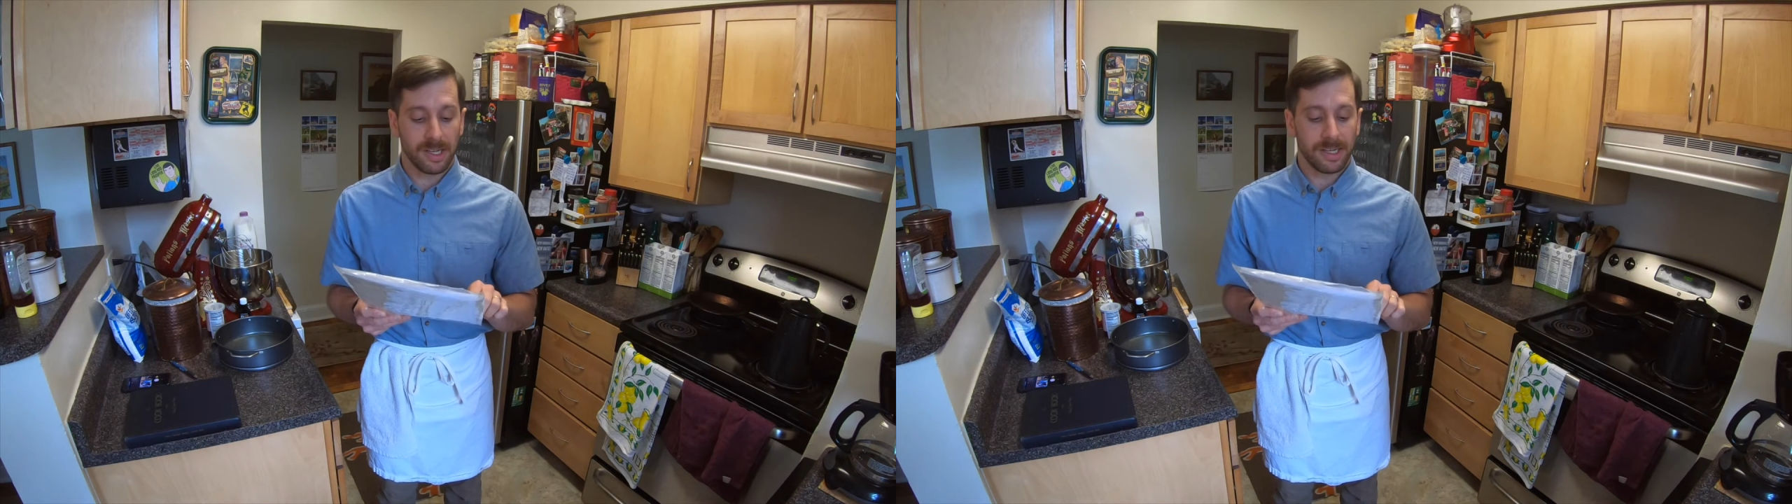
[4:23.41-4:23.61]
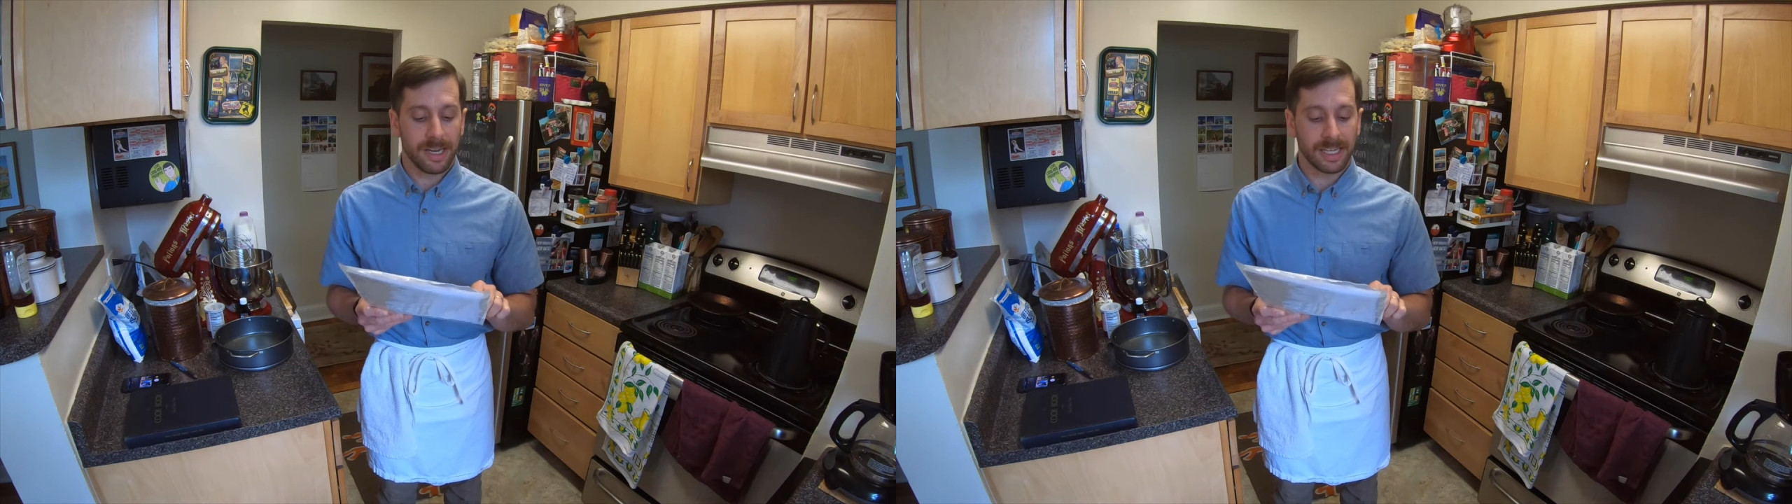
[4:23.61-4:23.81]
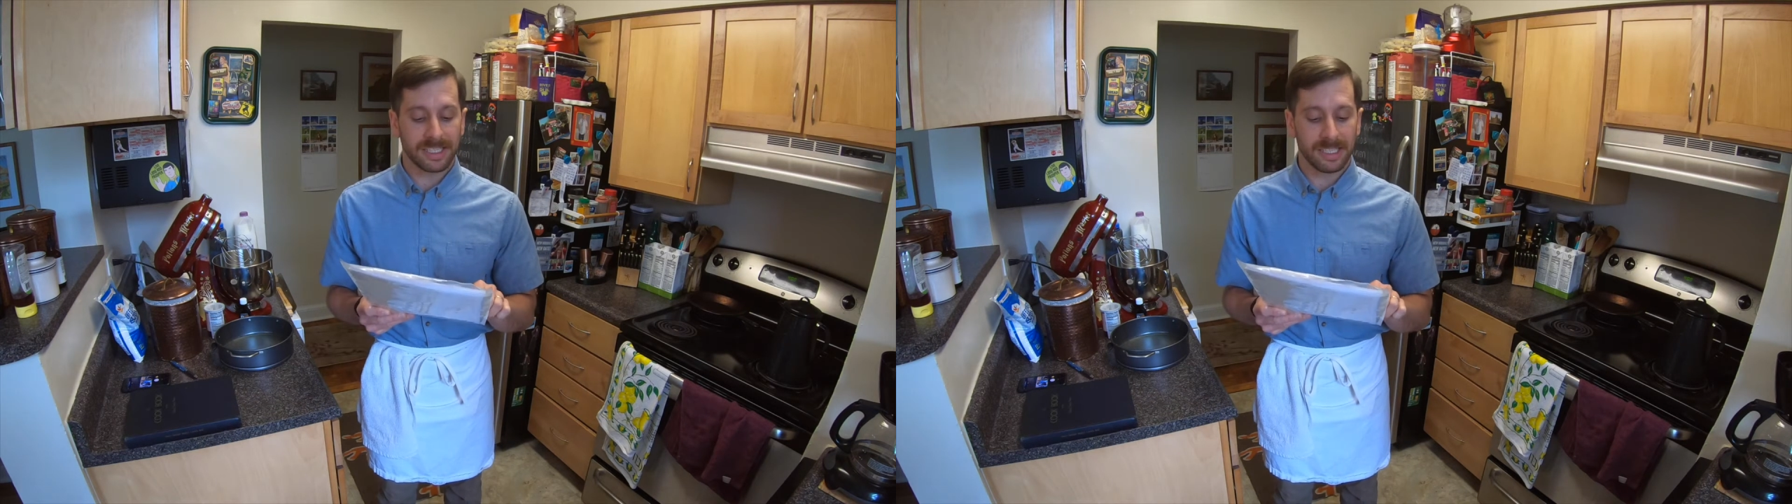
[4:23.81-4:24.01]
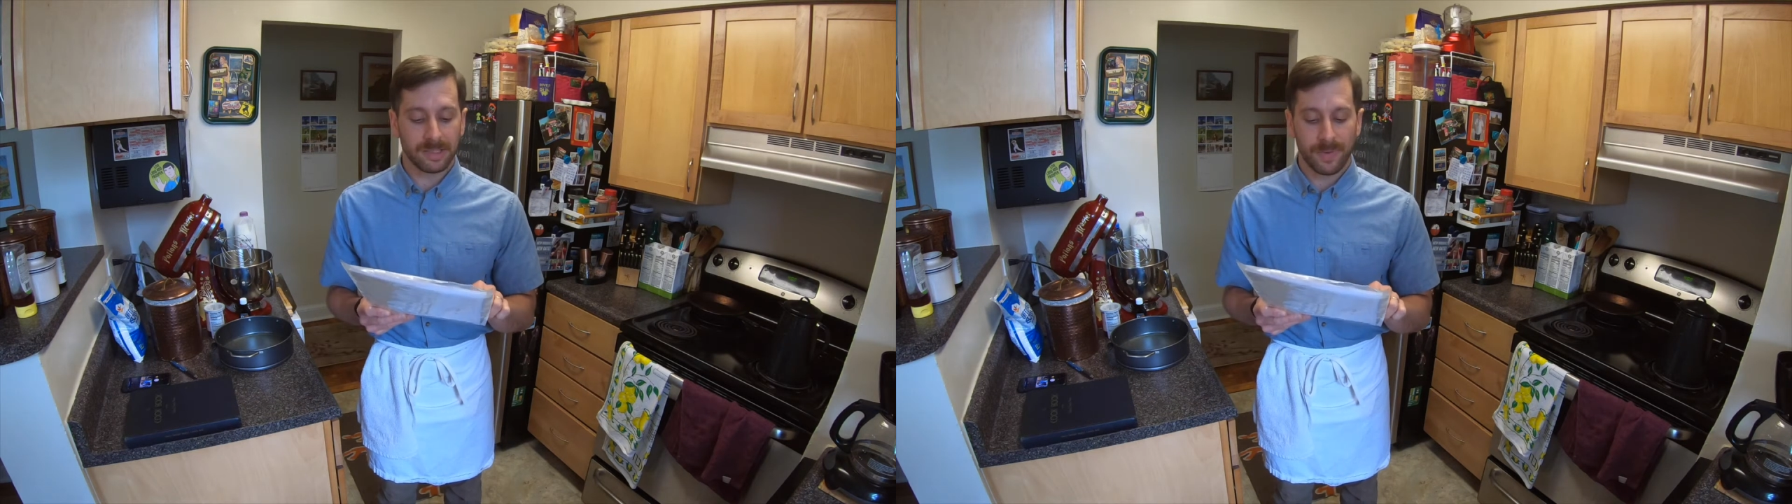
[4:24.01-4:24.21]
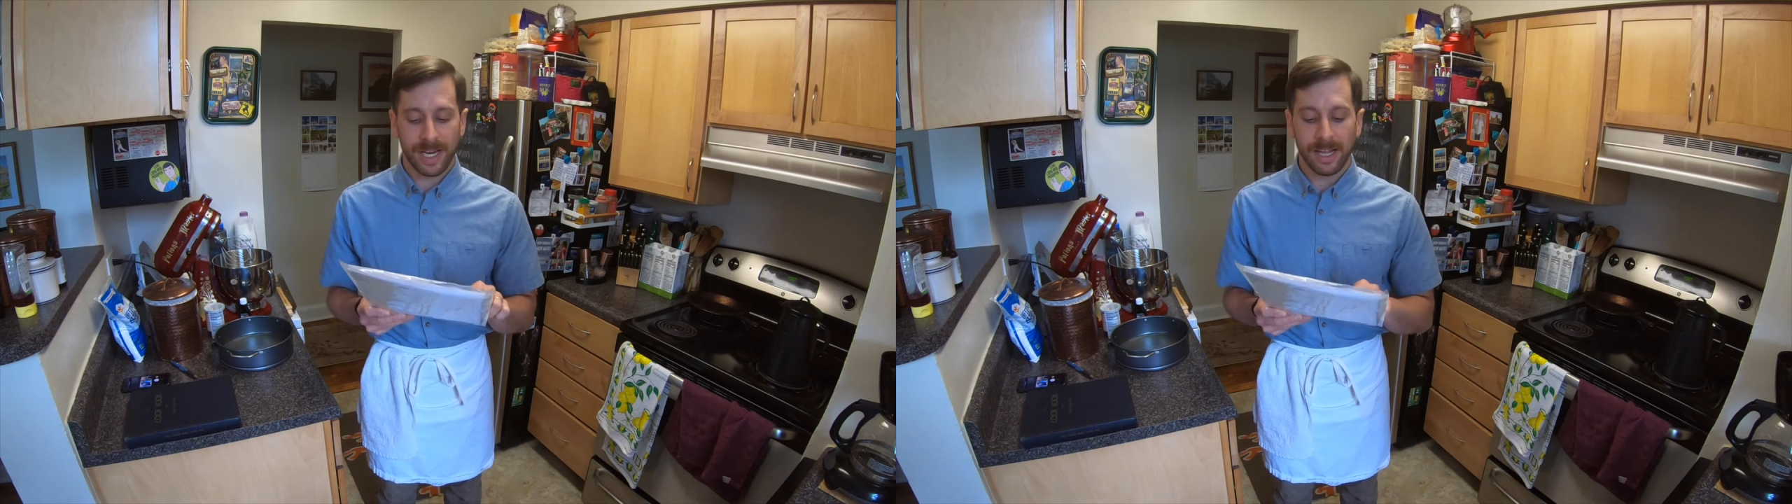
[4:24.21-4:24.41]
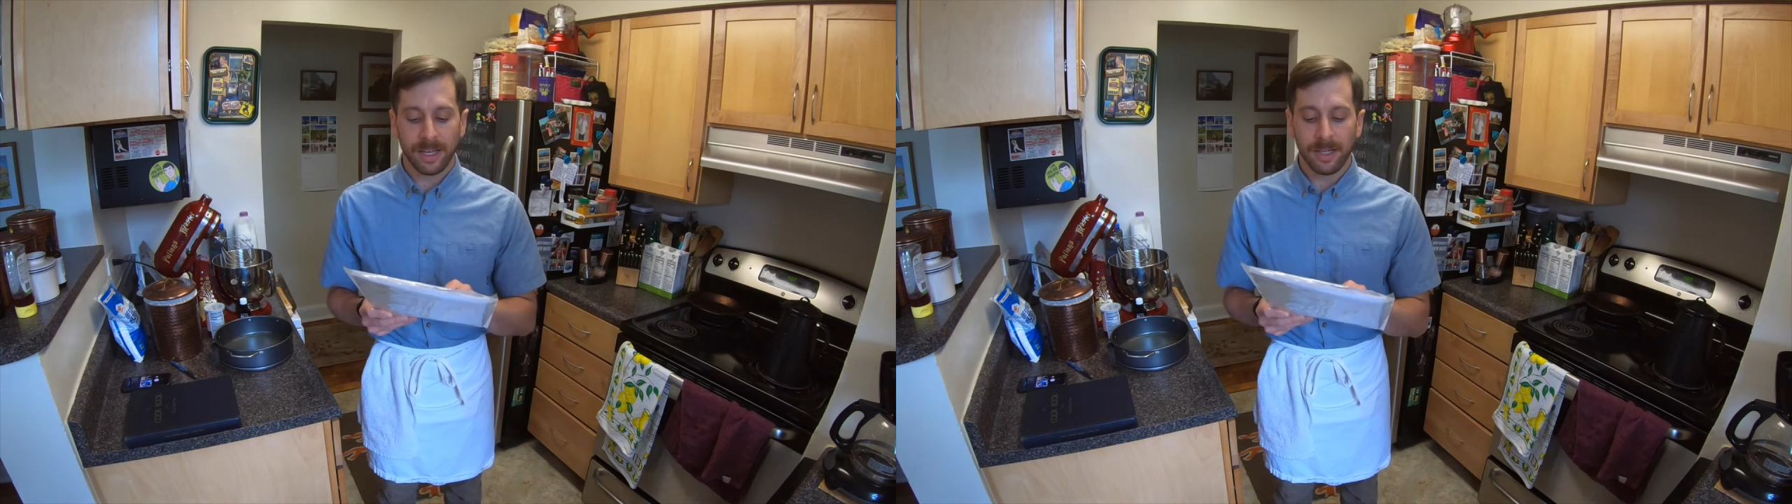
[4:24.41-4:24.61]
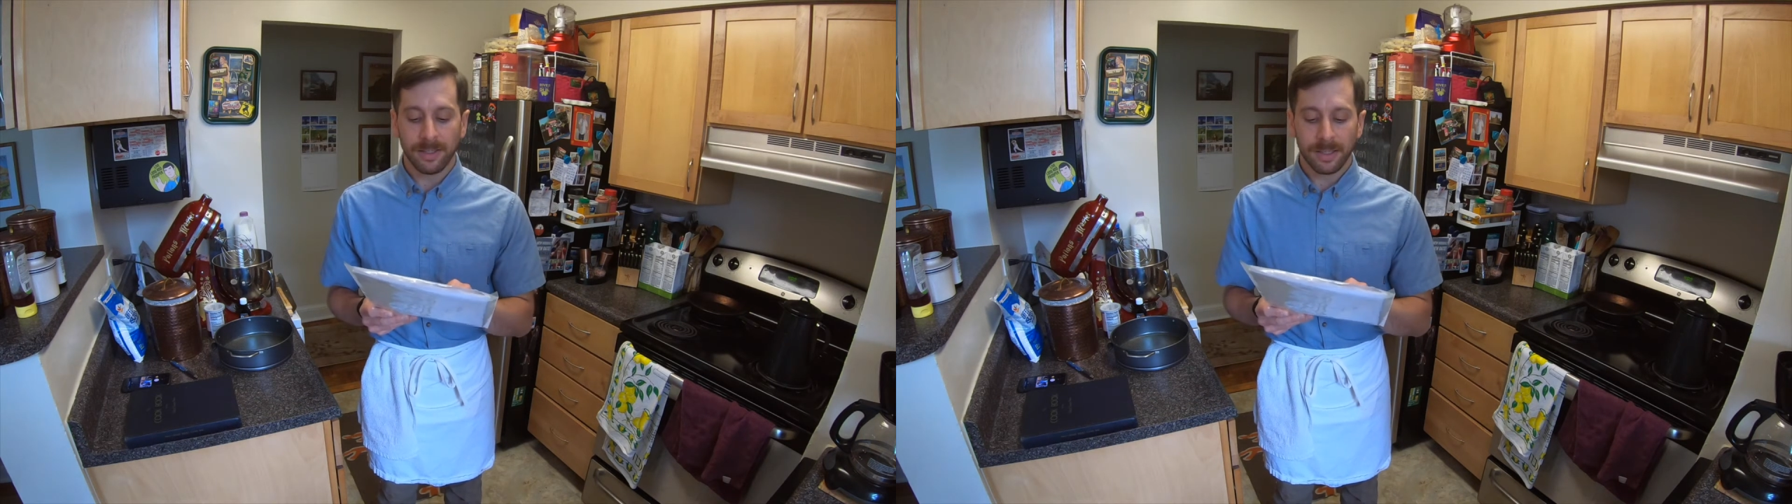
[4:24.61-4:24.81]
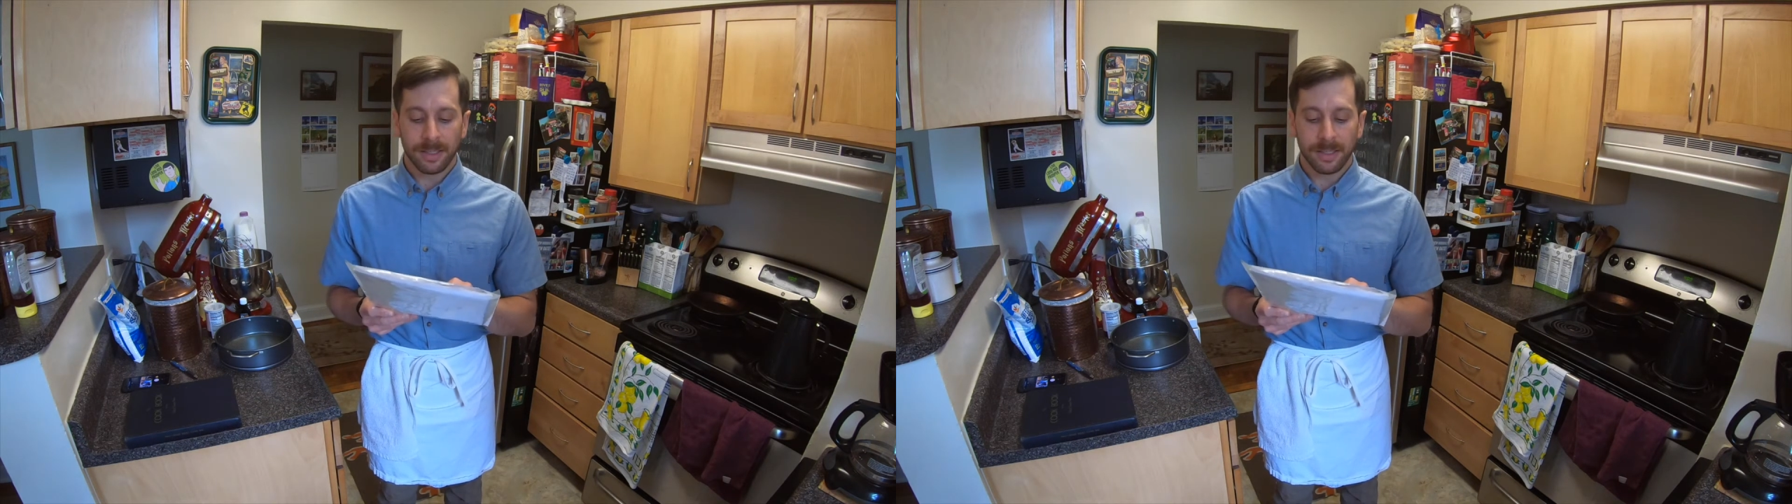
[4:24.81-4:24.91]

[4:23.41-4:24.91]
Next is vanilla.